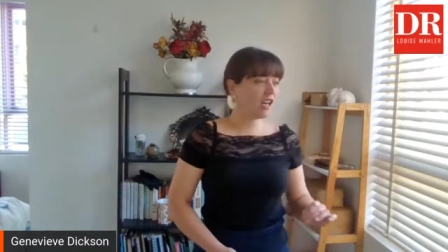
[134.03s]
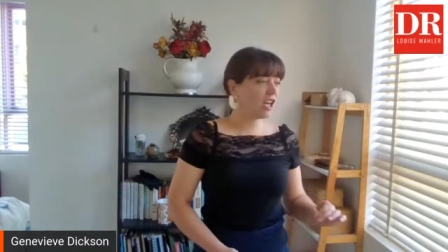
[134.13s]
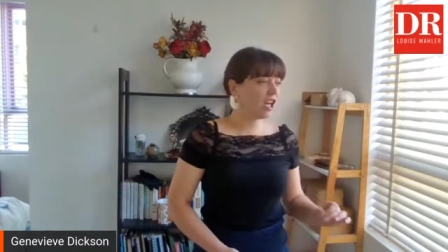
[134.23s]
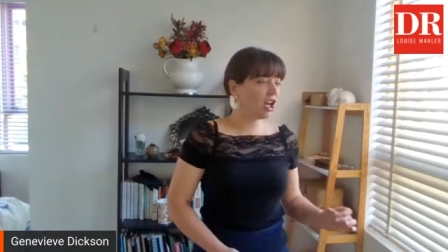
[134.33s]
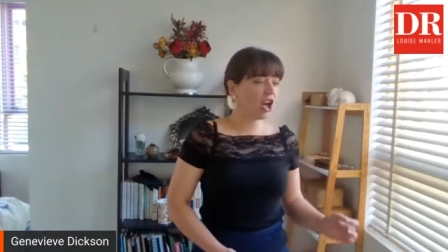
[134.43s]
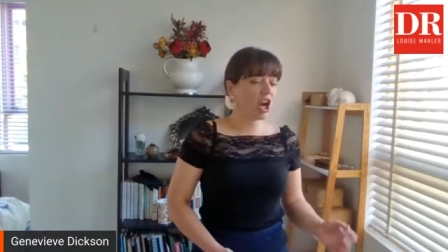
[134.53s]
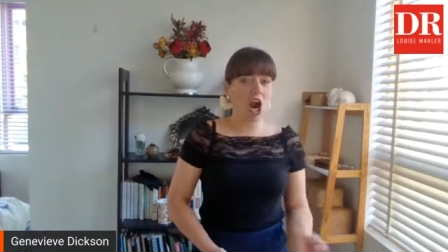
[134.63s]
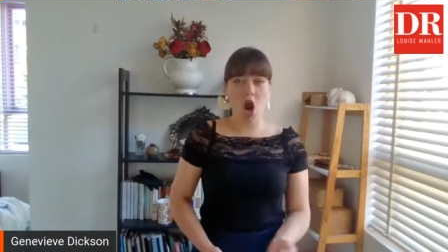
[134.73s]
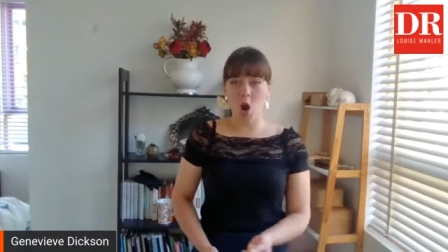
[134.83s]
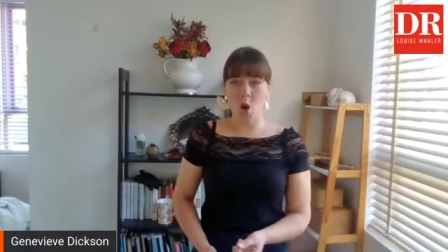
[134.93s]

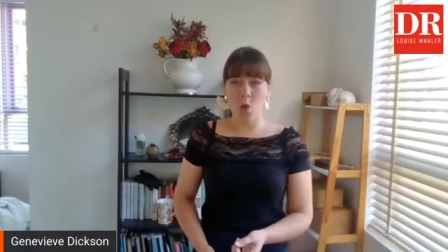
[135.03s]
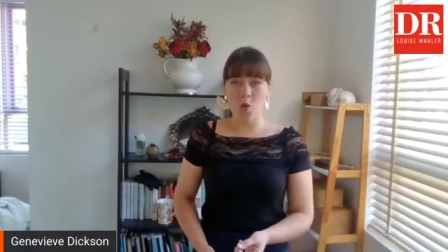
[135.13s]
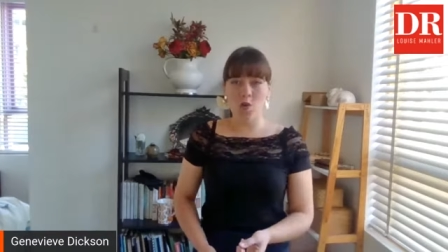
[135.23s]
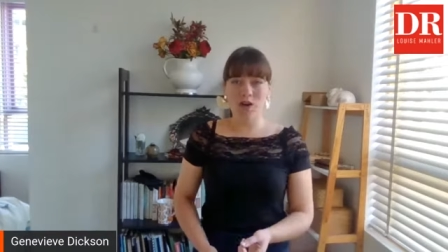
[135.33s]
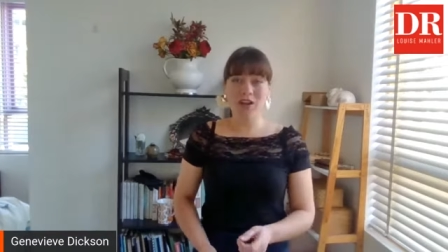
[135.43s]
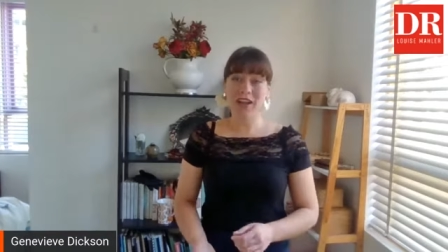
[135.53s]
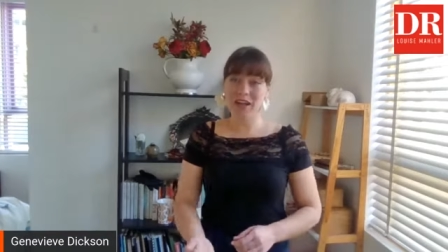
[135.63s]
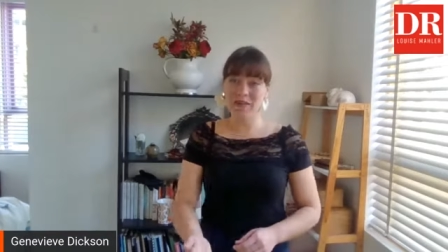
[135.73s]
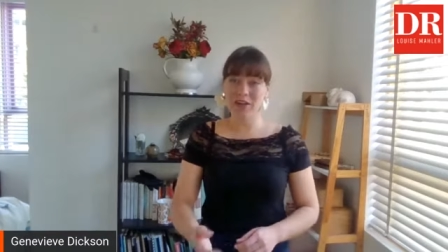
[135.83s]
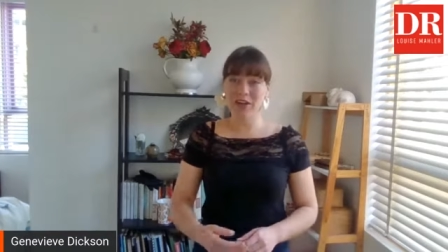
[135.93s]
Meow.
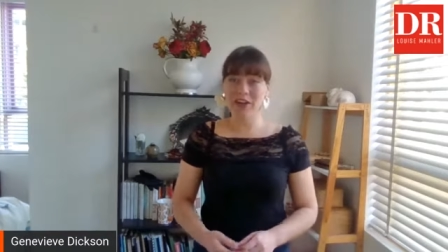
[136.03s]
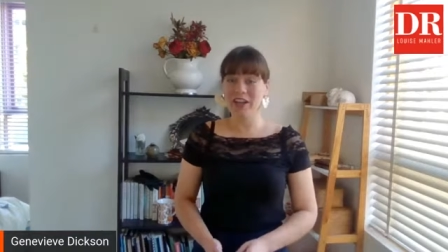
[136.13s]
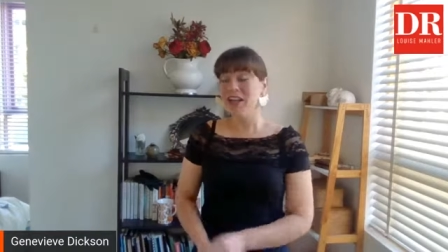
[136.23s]
Have a go.